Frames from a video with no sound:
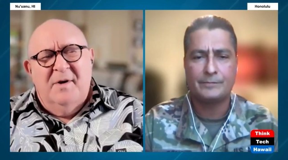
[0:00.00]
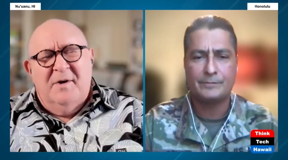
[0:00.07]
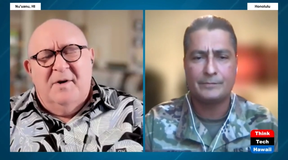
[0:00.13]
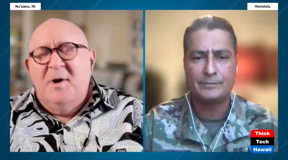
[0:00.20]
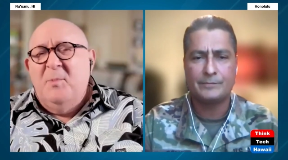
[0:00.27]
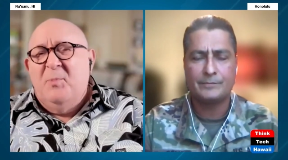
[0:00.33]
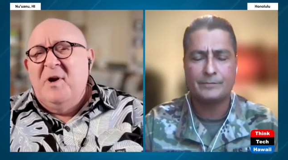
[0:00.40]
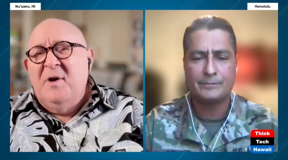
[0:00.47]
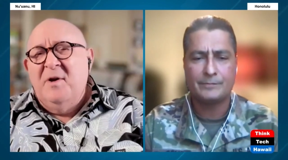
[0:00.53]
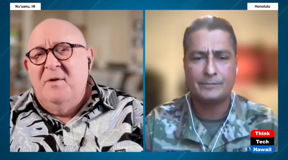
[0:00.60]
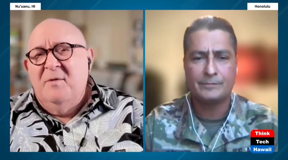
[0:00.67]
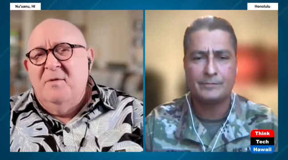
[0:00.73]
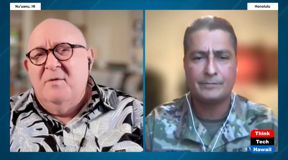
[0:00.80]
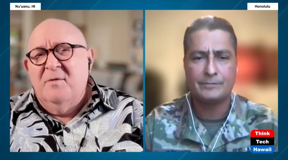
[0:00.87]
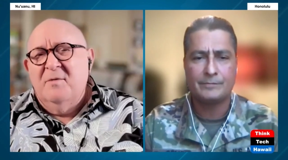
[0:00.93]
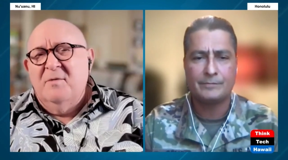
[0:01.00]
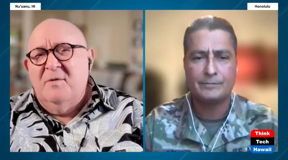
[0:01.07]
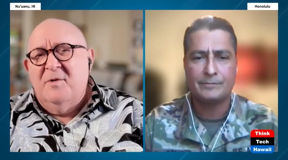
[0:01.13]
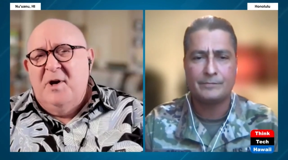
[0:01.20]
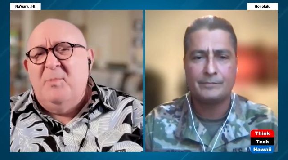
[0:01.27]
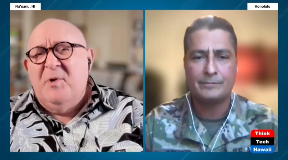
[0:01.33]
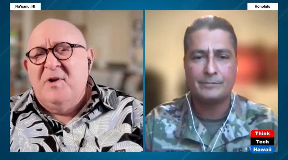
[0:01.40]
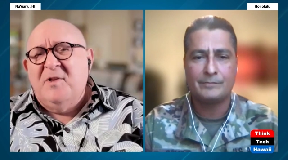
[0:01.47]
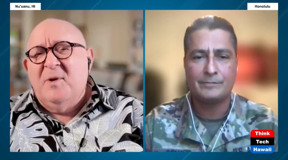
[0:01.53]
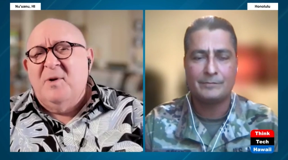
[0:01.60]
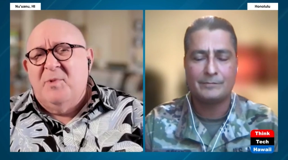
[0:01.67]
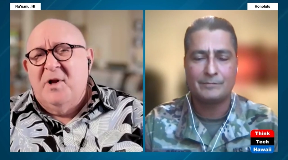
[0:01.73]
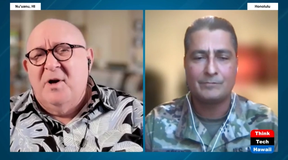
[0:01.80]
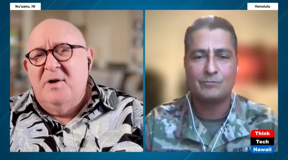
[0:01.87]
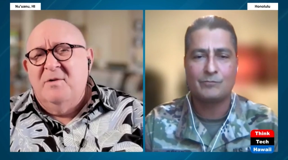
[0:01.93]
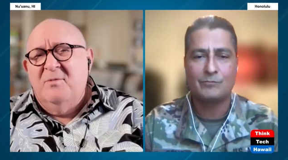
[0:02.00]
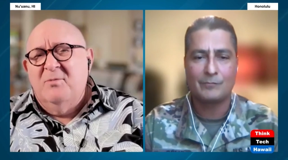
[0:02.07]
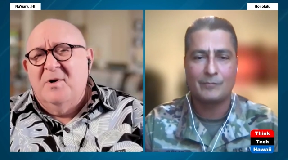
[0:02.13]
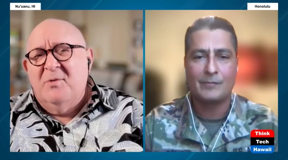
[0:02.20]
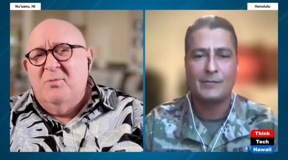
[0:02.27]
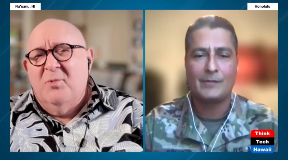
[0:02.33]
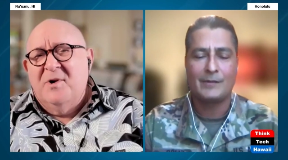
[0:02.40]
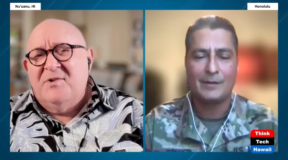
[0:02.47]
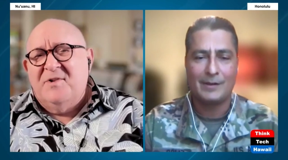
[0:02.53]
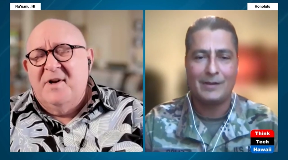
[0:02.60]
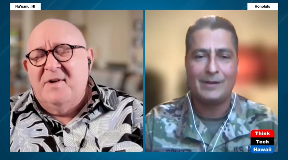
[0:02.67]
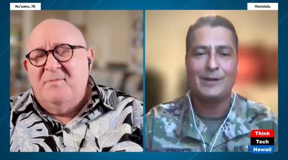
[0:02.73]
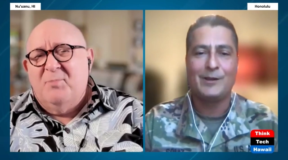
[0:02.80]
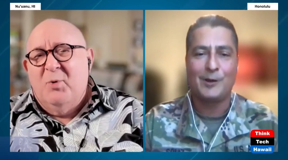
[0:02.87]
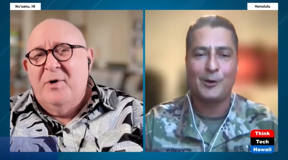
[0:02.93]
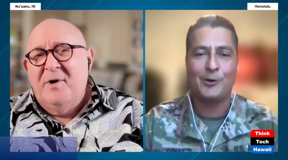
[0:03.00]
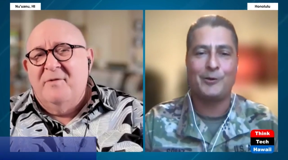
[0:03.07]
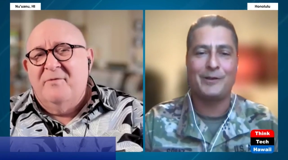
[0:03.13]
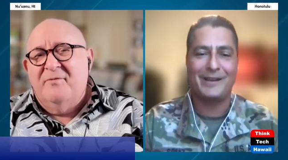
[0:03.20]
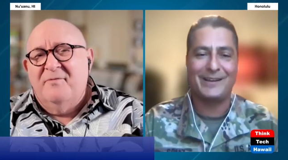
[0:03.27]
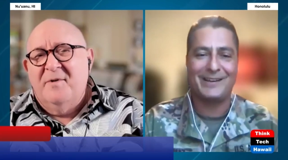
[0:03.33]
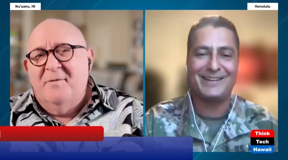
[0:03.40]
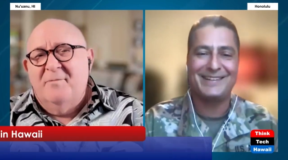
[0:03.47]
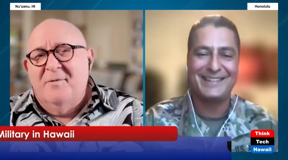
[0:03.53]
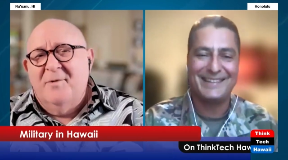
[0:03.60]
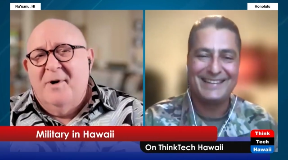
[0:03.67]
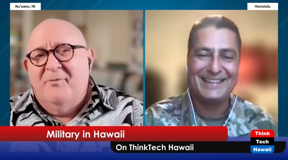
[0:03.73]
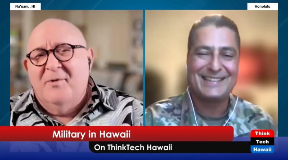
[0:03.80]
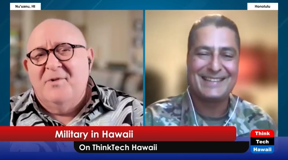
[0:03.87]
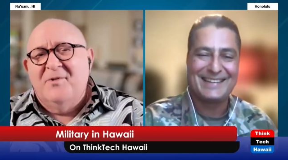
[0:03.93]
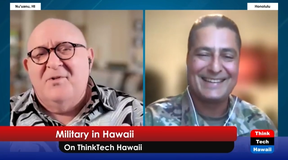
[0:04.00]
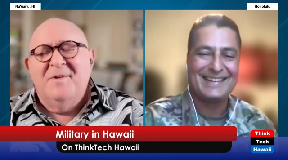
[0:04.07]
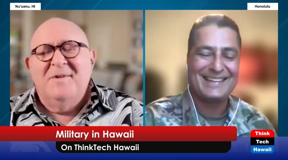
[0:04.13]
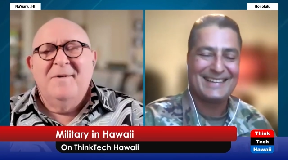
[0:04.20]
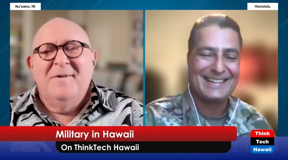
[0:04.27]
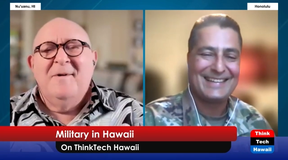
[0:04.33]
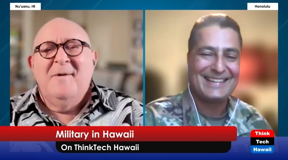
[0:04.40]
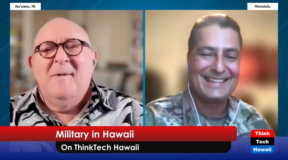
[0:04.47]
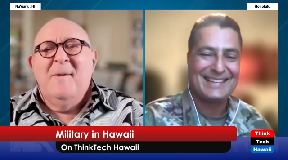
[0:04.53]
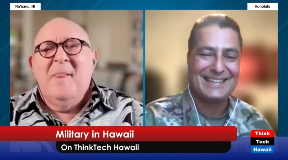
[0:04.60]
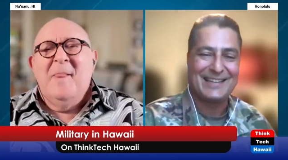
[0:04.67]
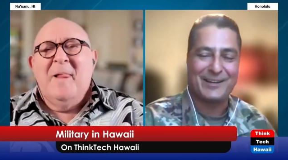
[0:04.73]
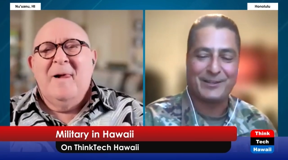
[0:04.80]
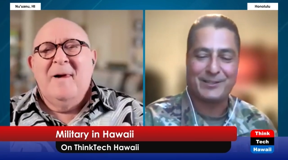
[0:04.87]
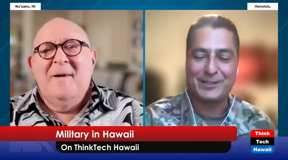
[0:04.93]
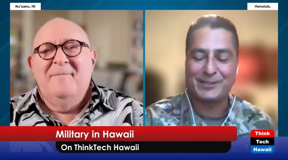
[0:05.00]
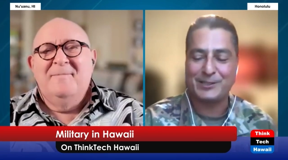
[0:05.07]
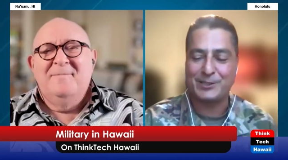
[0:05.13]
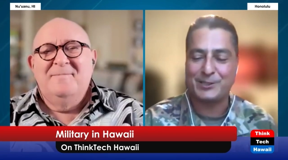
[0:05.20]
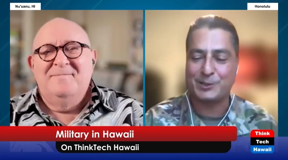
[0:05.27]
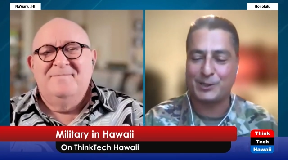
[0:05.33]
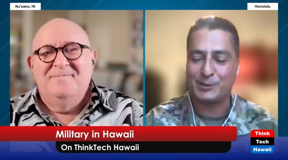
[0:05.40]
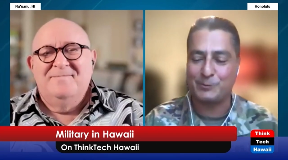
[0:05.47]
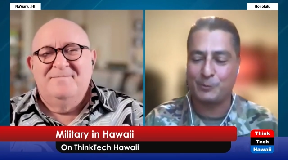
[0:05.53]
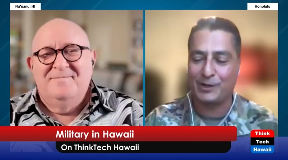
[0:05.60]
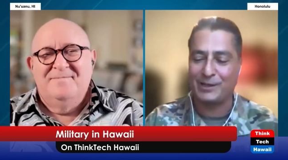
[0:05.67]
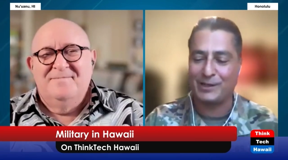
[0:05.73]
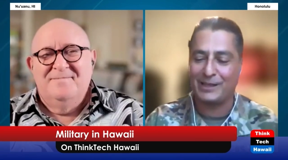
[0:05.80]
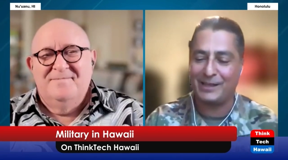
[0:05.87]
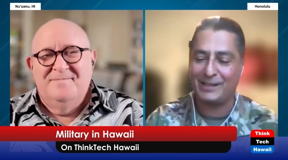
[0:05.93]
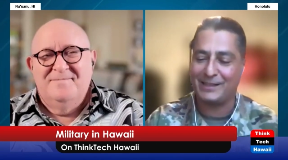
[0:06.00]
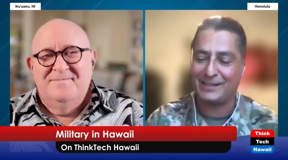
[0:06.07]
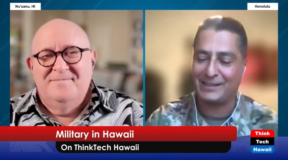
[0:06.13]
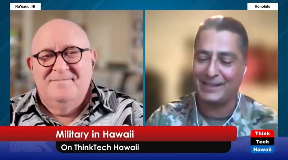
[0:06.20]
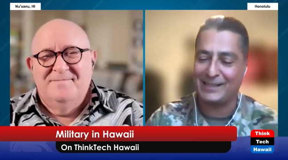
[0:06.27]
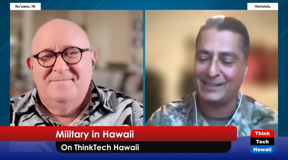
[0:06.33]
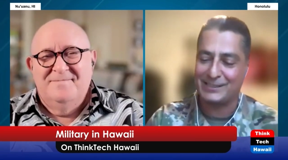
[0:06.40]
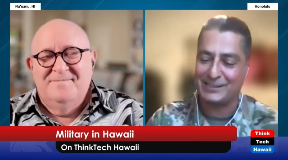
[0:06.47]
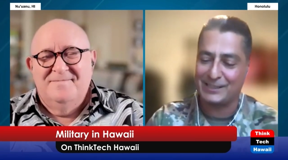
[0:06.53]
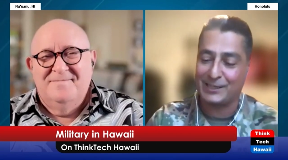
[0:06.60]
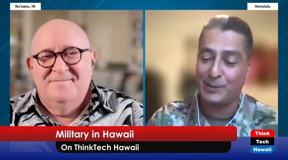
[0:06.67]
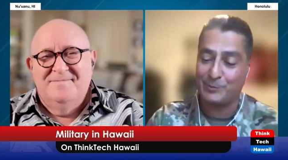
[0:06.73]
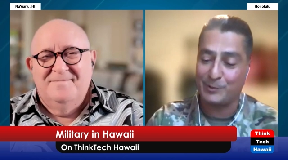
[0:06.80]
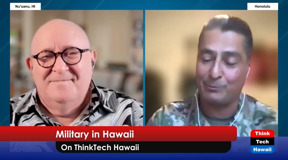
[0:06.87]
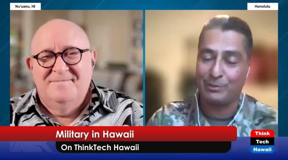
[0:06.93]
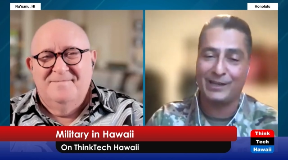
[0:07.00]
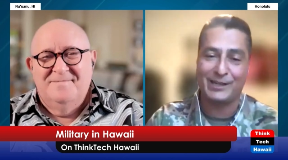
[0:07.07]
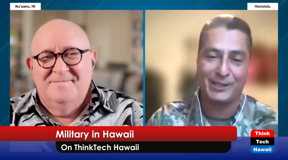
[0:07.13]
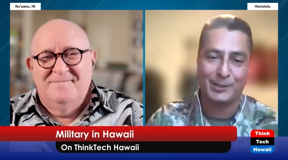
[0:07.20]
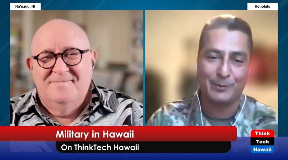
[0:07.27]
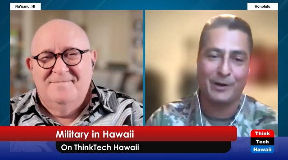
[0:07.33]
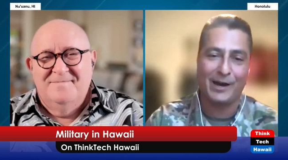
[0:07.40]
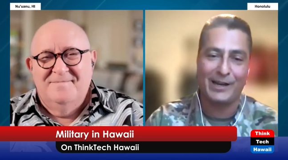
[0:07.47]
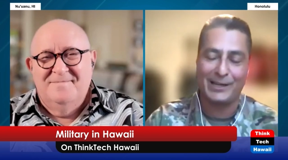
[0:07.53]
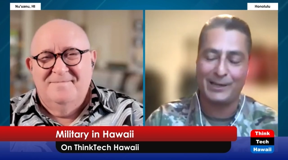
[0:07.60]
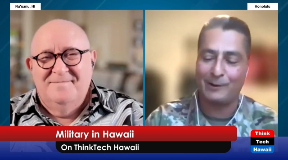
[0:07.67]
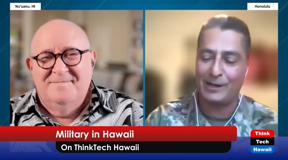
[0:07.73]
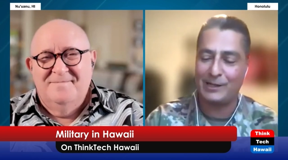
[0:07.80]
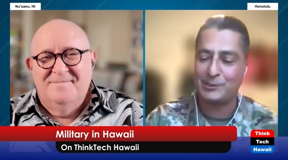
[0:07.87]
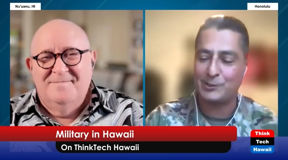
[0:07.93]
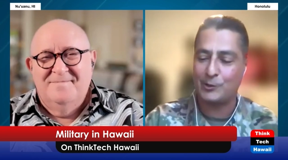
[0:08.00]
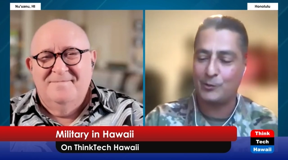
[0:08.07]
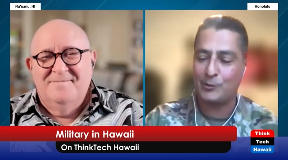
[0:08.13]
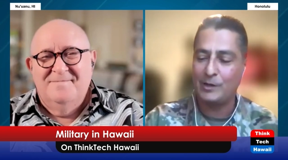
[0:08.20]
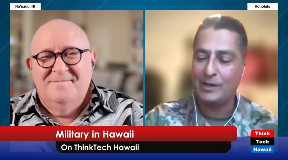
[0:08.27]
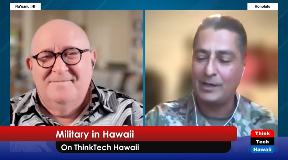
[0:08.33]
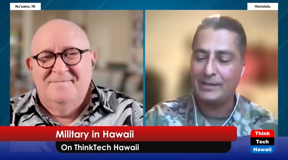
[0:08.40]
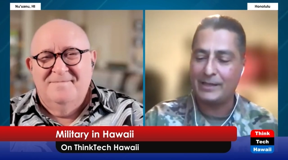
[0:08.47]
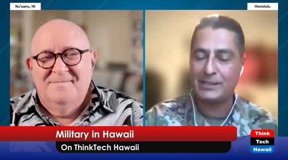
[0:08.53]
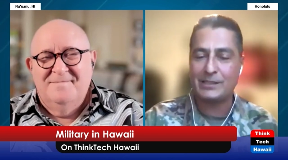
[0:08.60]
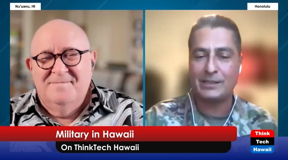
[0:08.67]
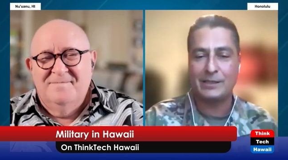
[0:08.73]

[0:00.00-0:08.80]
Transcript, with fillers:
Speaker 1: keeping the blood? What's that
Speaker 2: point? Oh yeah, reference. Yeah, this is one of the things is to keep the blood in the body, right? So that's,